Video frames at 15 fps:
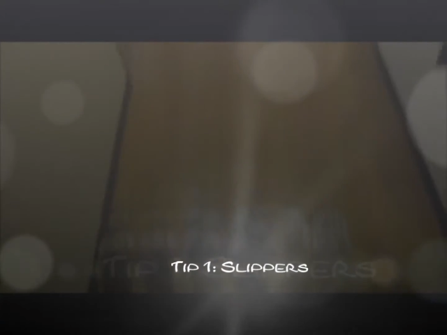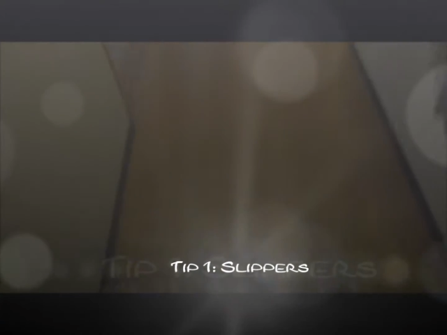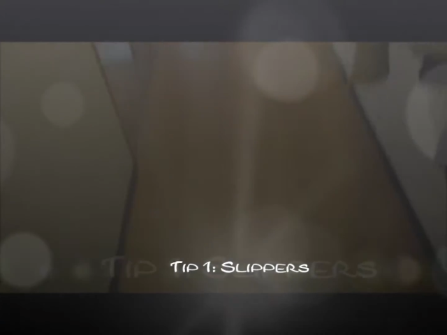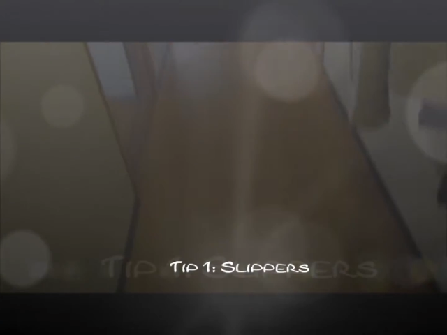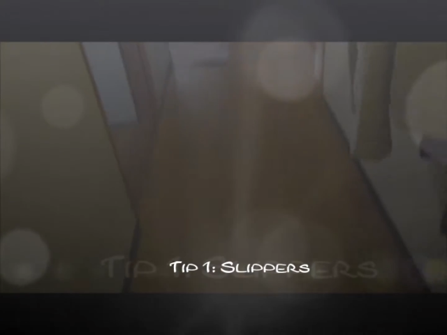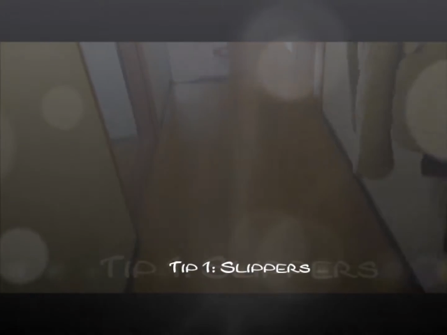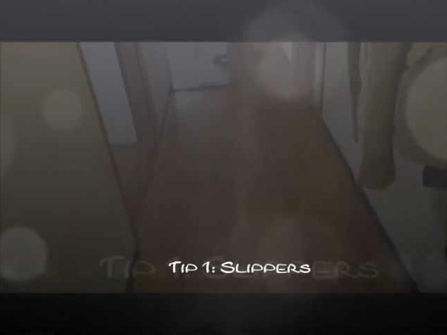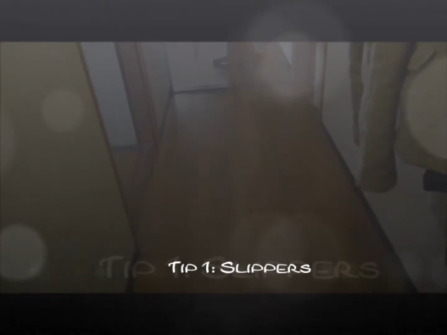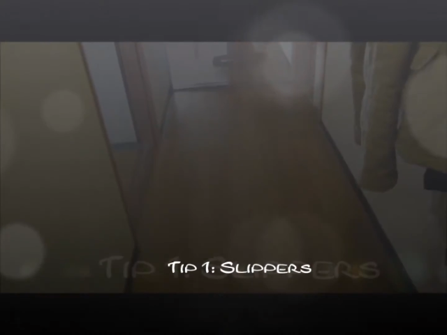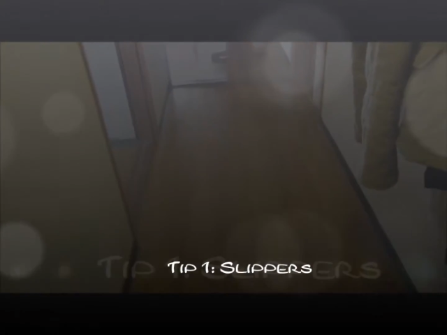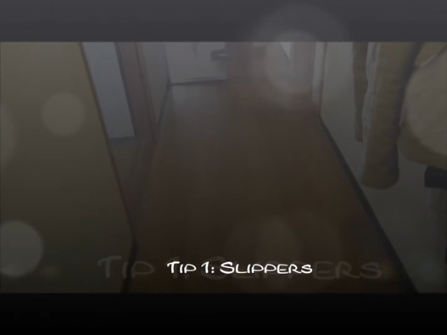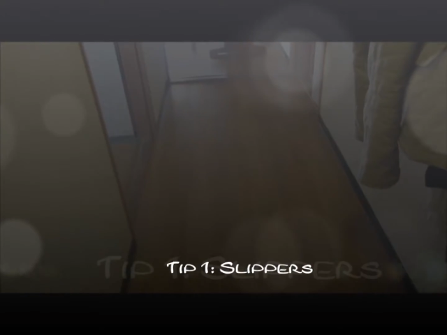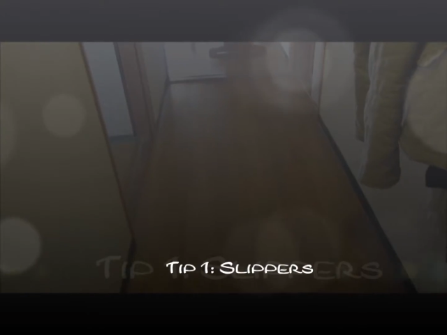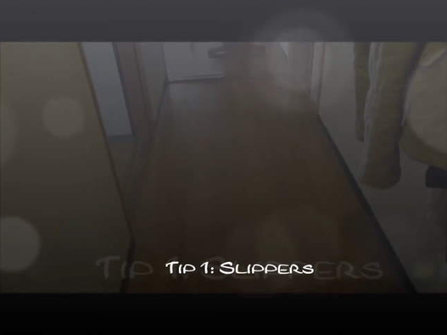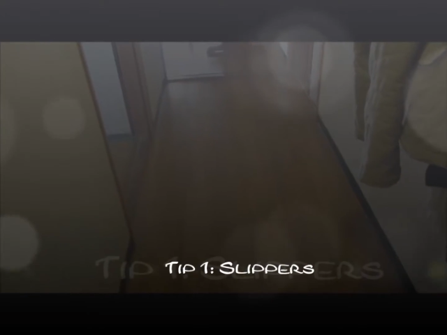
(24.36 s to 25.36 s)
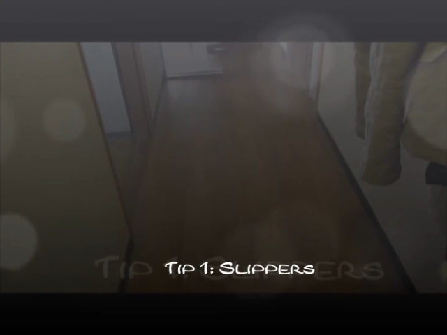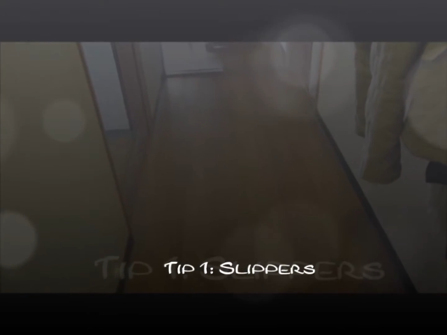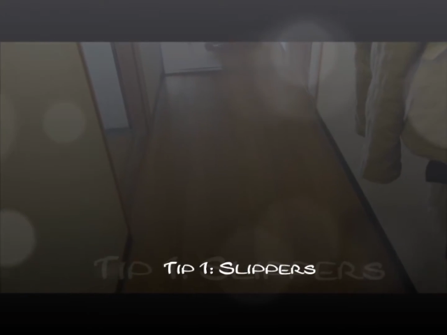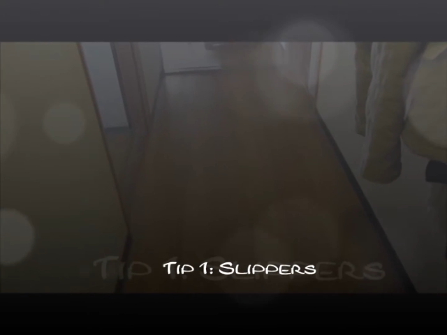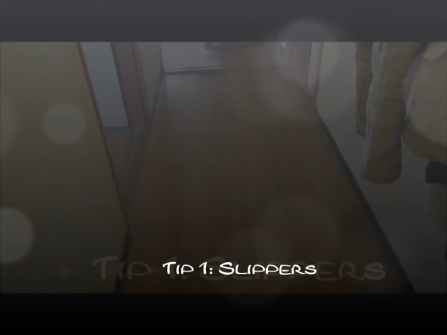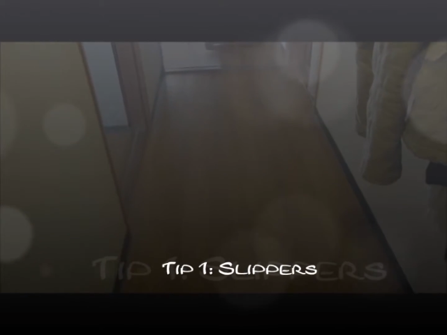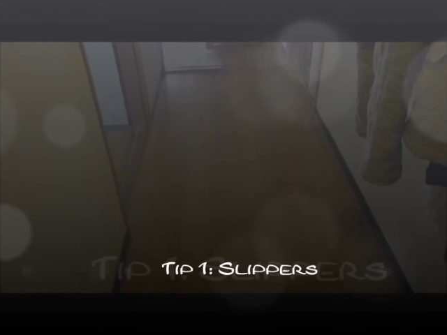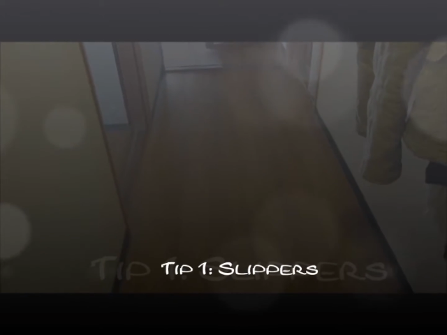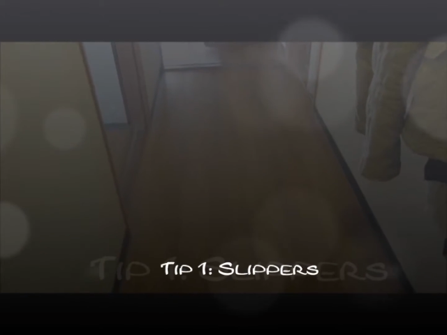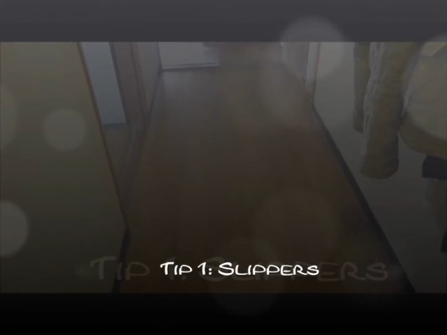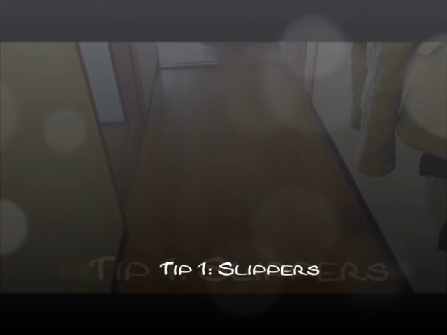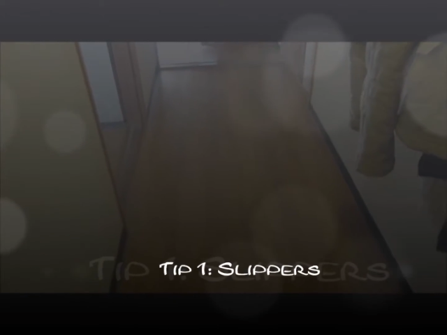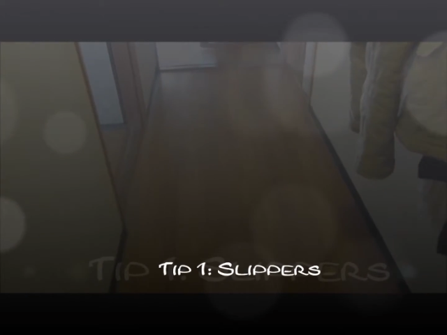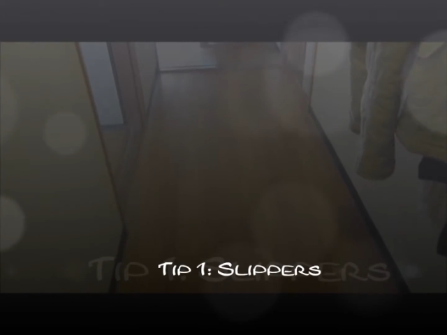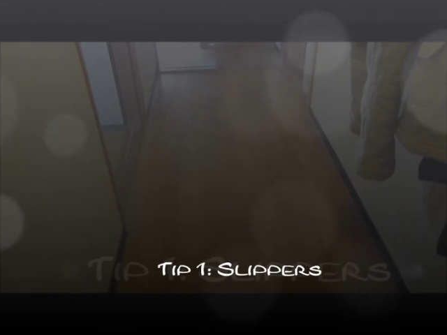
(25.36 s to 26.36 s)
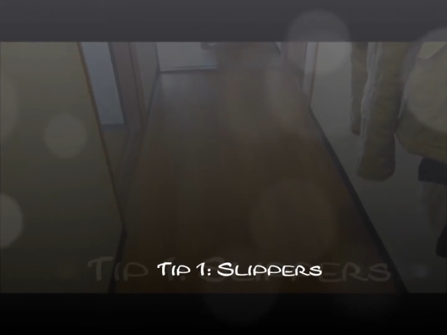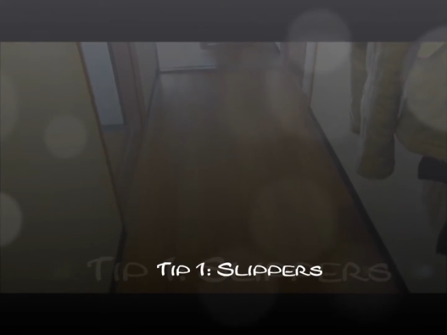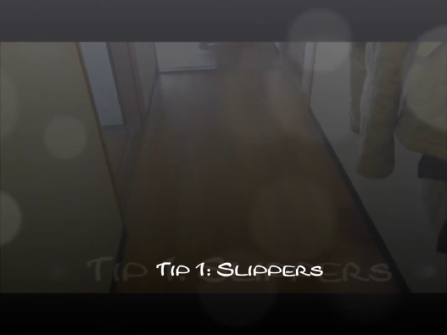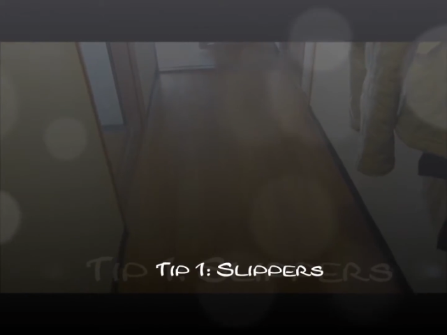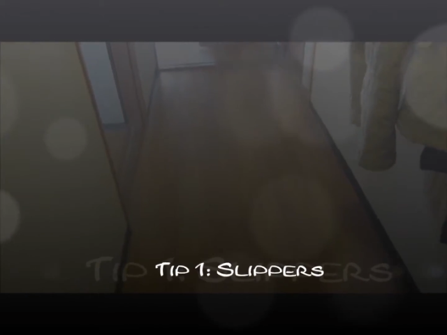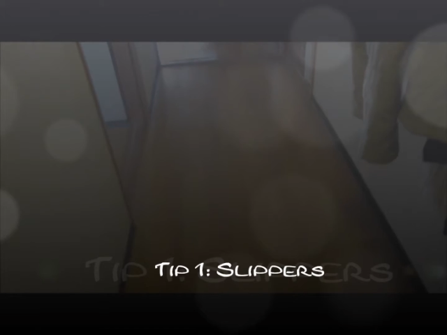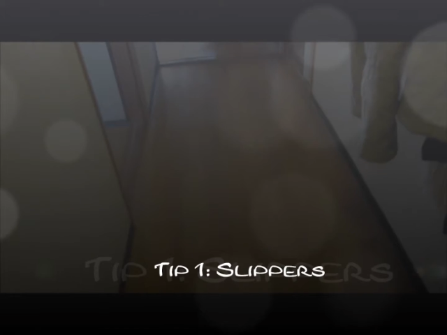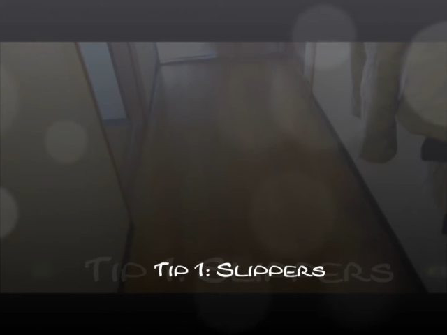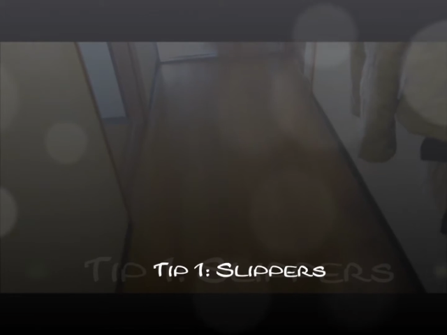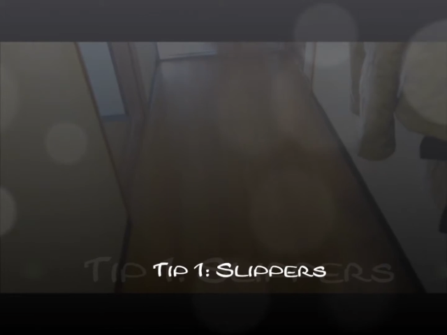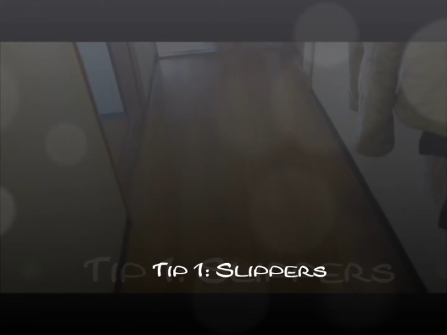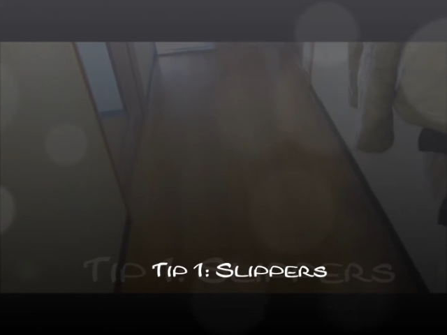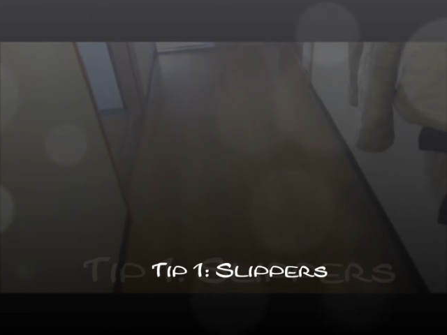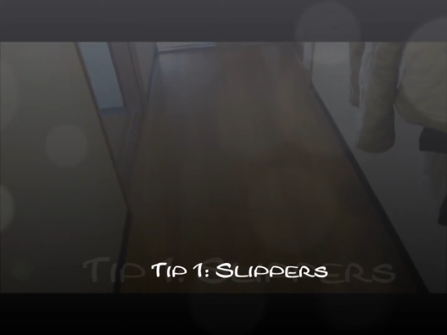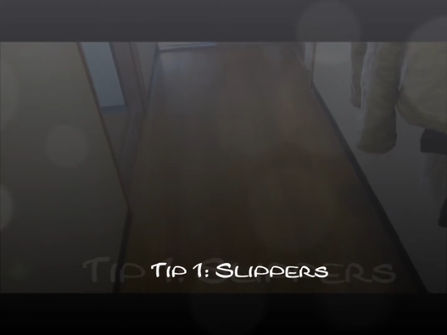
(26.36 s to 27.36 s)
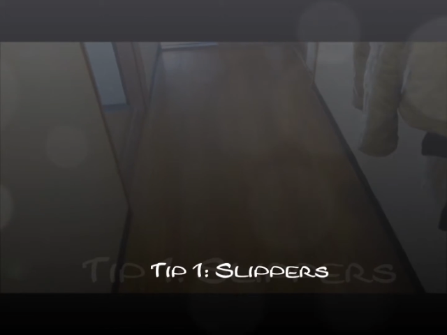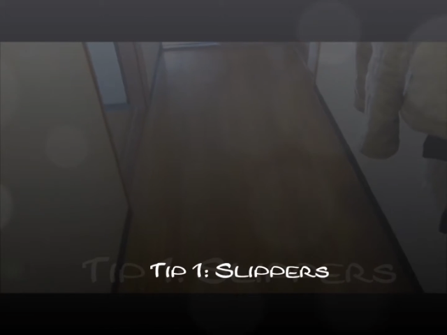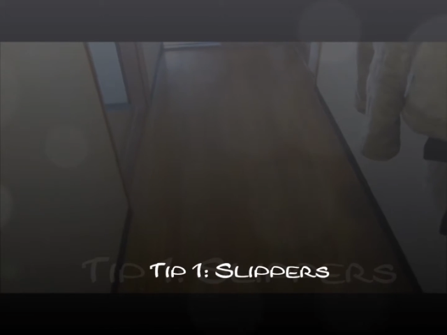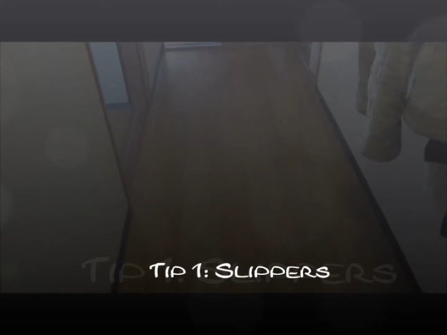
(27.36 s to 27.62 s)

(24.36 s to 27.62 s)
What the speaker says: Nobody's mouth can be seen.